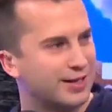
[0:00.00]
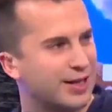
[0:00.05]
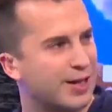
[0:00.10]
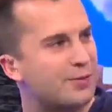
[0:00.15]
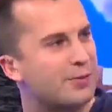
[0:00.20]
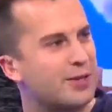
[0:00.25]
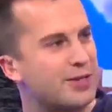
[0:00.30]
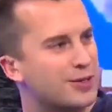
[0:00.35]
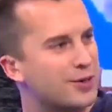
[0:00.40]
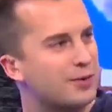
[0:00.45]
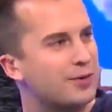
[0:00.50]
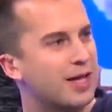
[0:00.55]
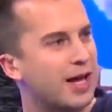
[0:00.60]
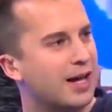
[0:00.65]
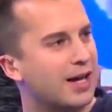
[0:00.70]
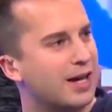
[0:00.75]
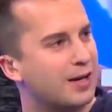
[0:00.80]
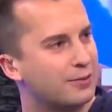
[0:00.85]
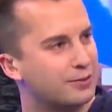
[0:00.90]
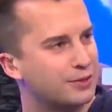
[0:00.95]
And we knew
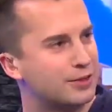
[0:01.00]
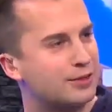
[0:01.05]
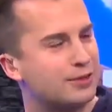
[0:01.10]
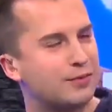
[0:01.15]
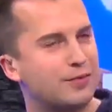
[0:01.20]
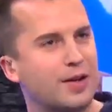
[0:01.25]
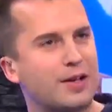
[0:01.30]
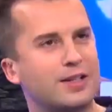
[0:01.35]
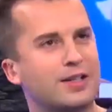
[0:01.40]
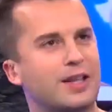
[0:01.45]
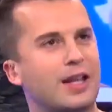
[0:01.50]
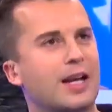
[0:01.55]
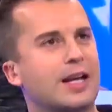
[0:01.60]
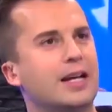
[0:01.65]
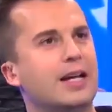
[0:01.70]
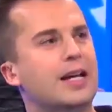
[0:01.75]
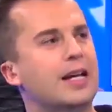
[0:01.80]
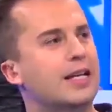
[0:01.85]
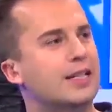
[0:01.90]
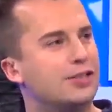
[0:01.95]
that. And it was just fun to, like,
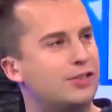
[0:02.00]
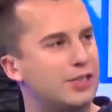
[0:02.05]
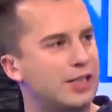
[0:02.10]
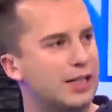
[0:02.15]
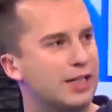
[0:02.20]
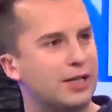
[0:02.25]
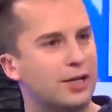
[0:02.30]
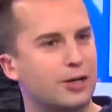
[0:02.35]
see it